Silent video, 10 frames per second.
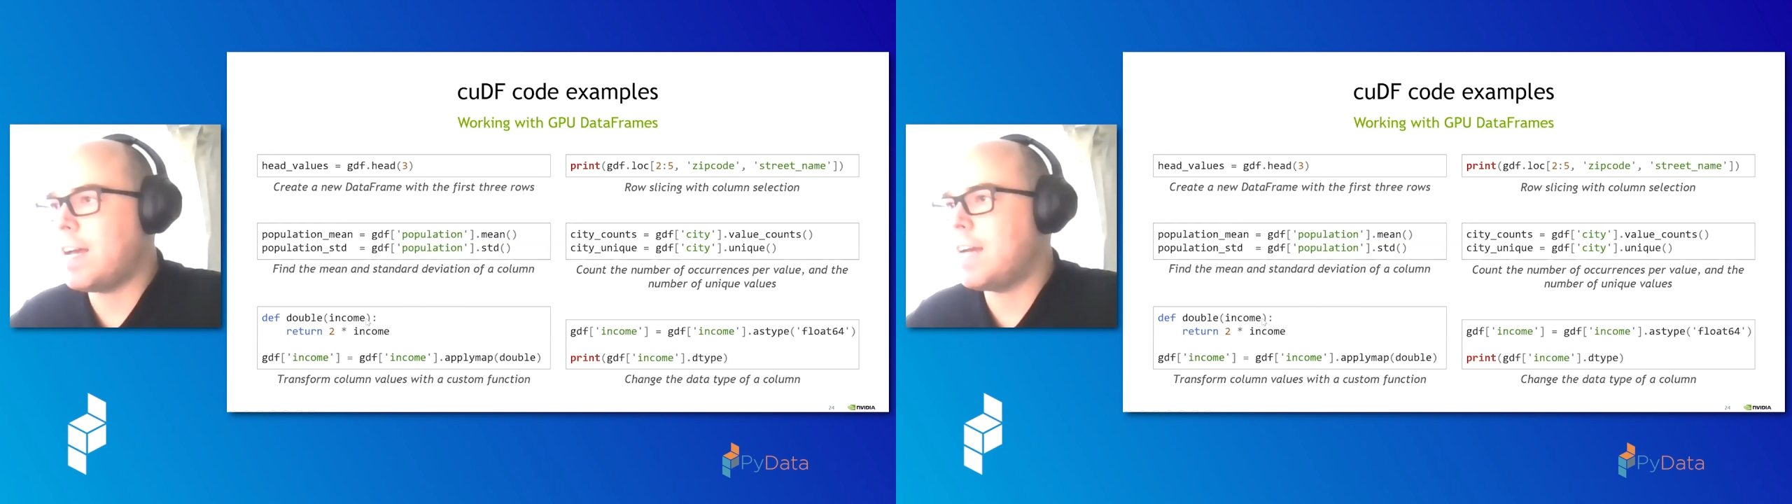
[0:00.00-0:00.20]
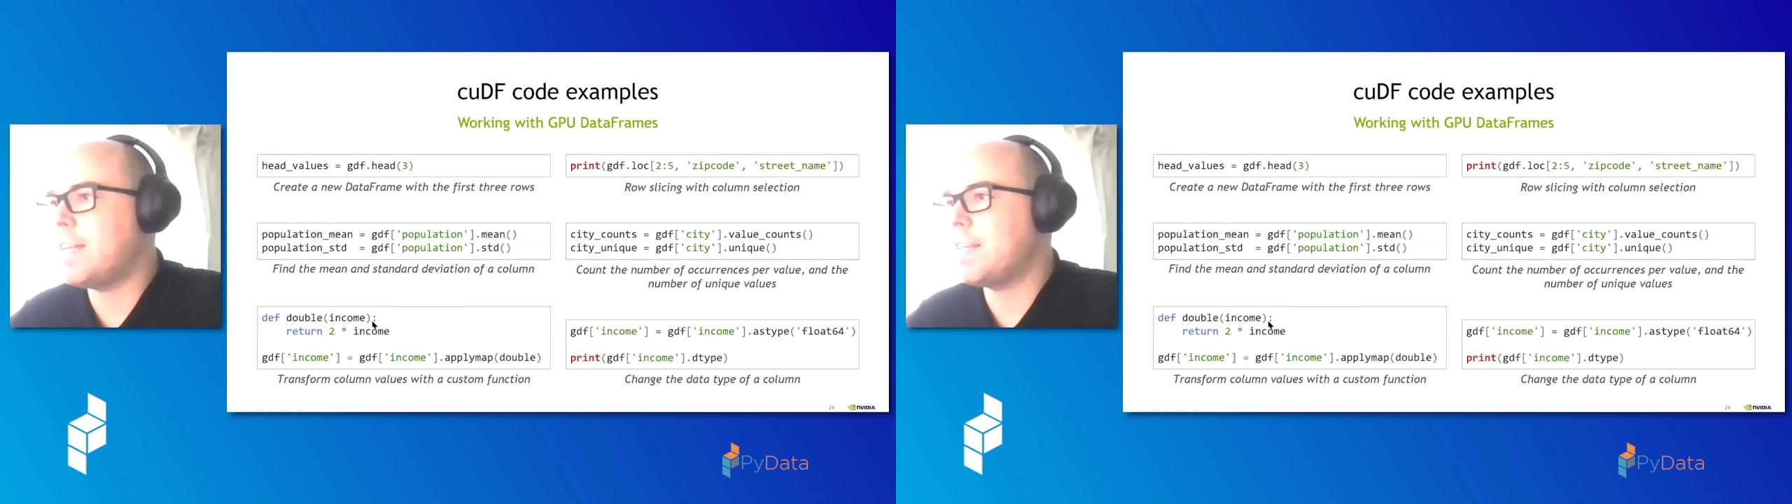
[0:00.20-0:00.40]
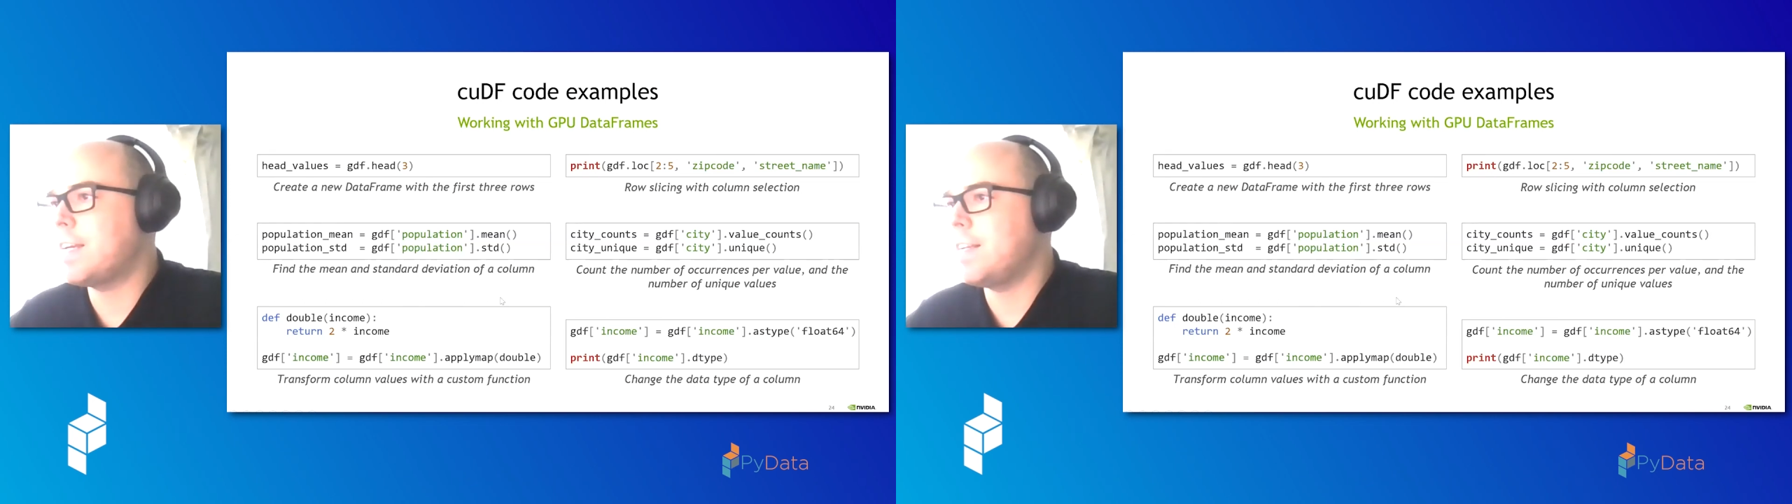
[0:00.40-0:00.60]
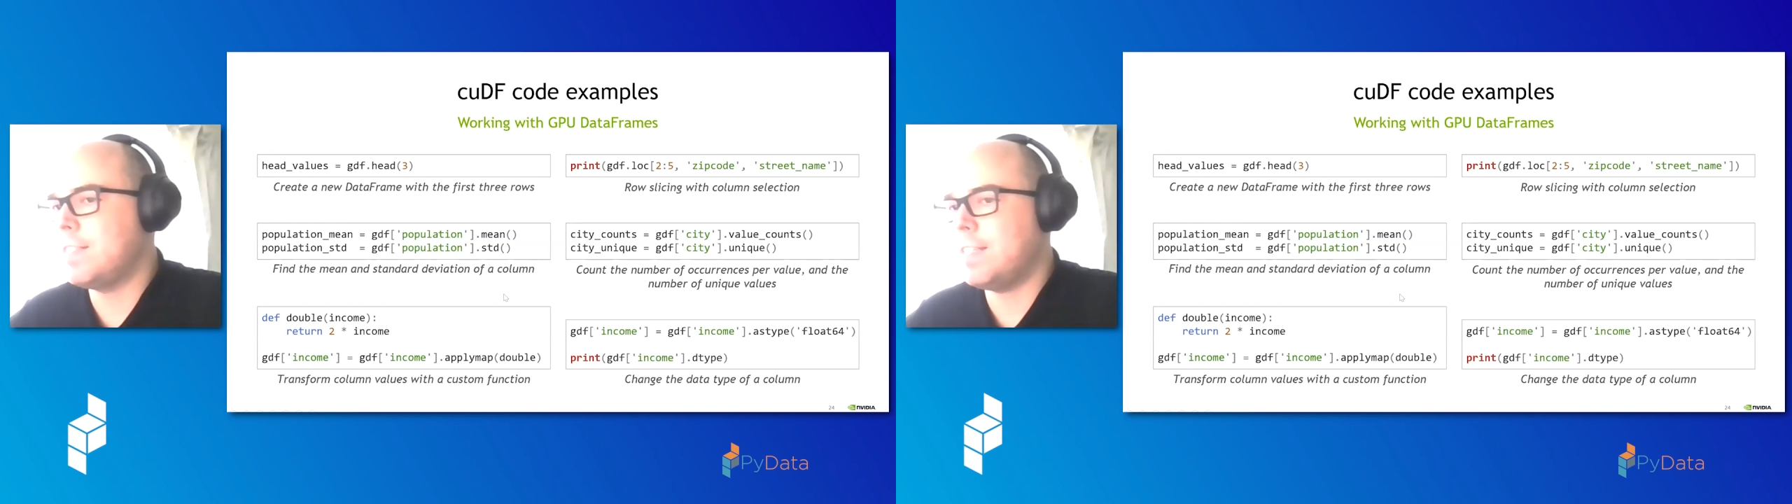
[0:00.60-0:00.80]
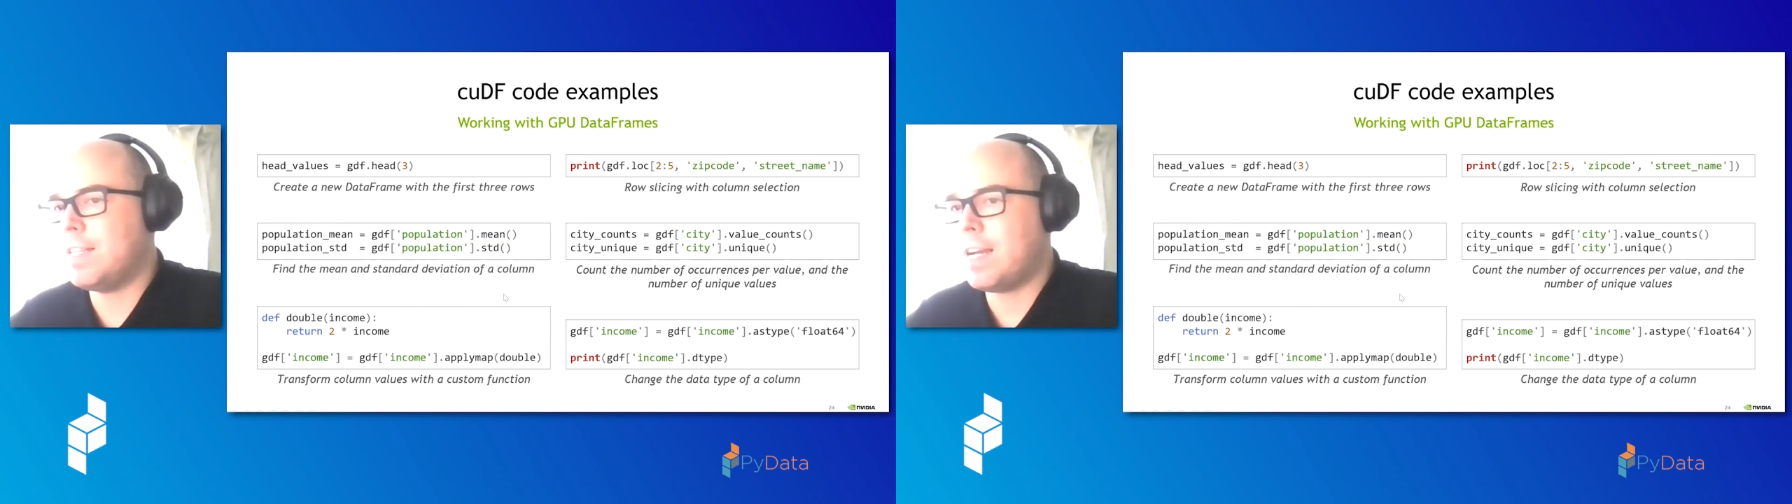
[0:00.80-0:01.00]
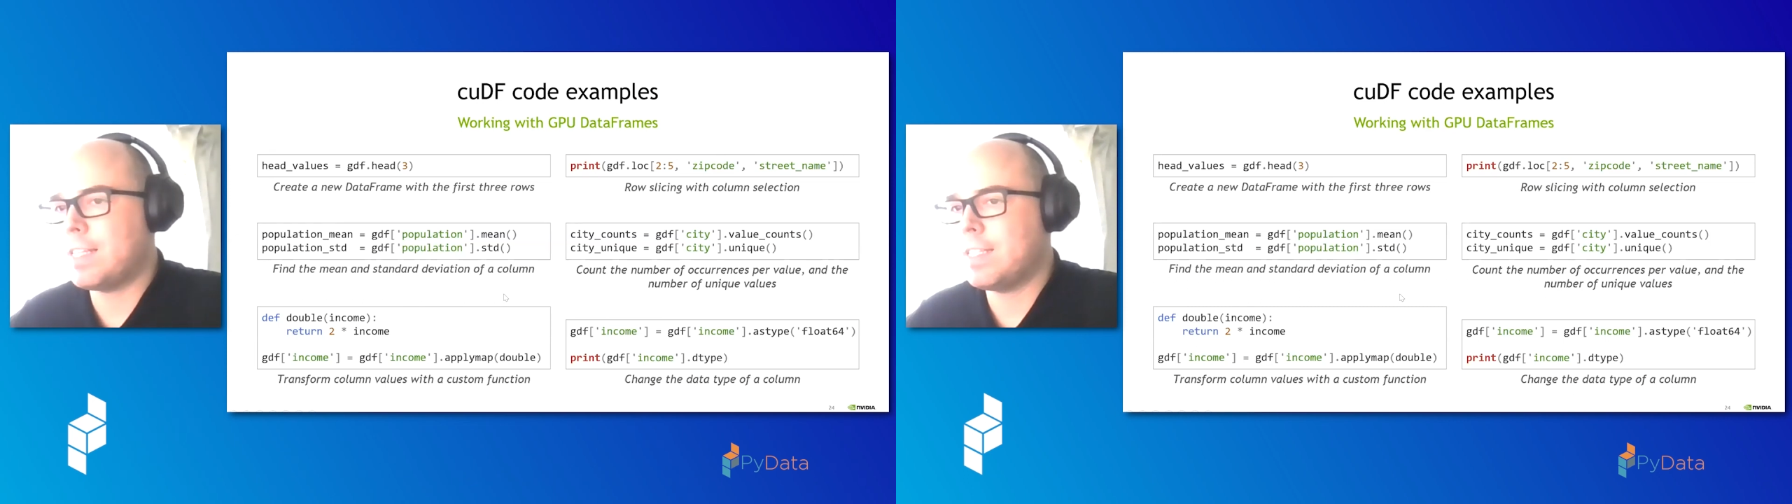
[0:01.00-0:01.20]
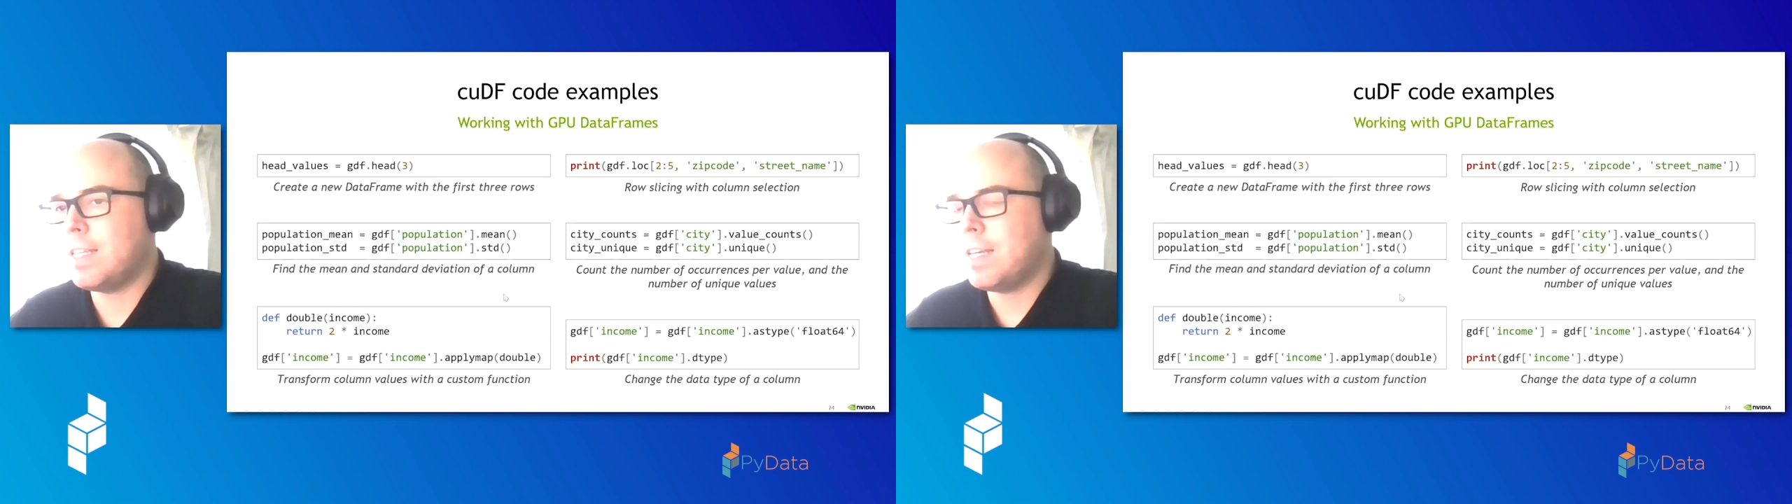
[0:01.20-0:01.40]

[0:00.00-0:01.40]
identical syntax.